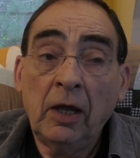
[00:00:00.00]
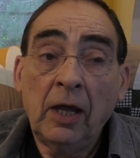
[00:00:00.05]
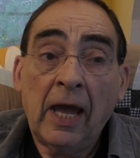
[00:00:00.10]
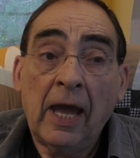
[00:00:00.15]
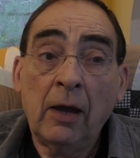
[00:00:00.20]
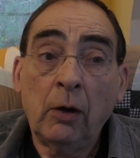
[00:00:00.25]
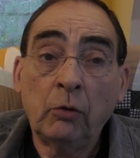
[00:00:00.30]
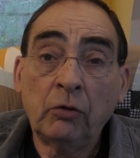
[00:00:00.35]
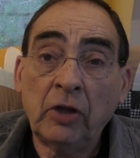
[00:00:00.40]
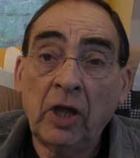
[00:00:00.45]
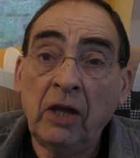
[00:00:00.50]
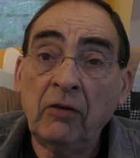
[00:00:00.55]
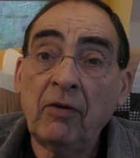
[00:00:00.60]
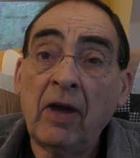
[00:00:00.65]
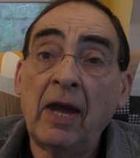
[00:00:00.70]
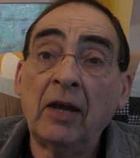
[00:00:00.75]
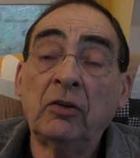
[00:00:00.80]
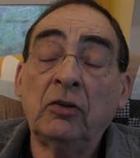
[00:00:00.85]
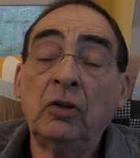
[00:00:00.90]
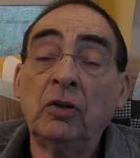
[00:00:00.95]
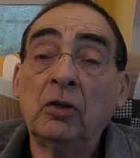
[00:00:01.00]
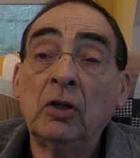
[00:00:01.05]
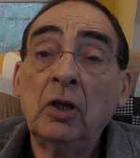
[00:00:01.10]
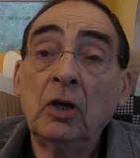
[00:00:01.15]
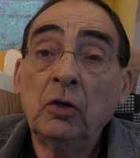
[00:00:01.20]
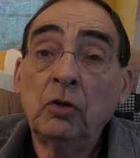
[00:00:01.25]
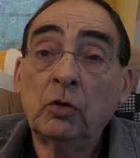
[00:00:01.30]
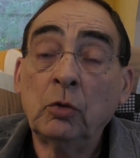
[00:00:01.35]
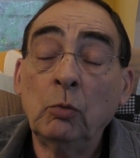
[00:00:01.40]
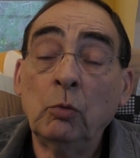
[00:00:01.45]
how they've acted
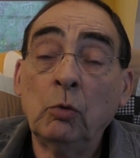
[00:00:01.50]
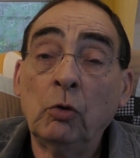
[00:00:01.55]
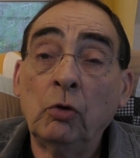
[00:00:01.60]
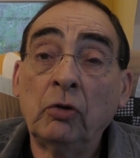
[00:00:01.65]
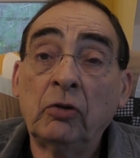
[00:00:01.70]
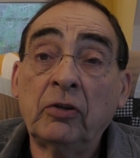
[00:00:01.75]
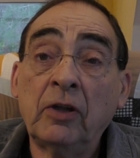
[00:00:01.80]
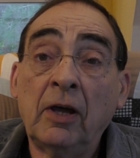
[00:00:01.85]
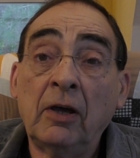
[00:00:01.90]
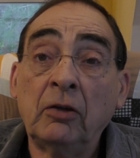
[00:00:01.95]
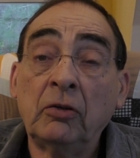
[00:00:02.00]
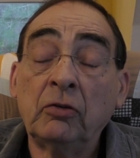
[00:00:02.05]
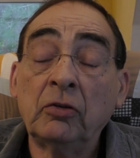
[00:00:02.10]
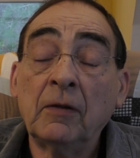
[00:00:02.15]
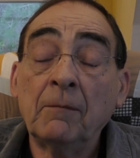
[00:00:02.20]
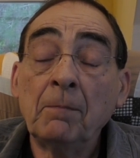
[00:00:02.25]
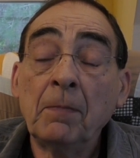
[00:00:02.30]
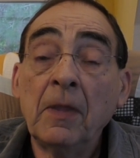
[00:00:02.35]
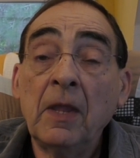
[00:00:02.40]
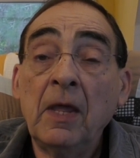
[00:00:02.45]
towards us.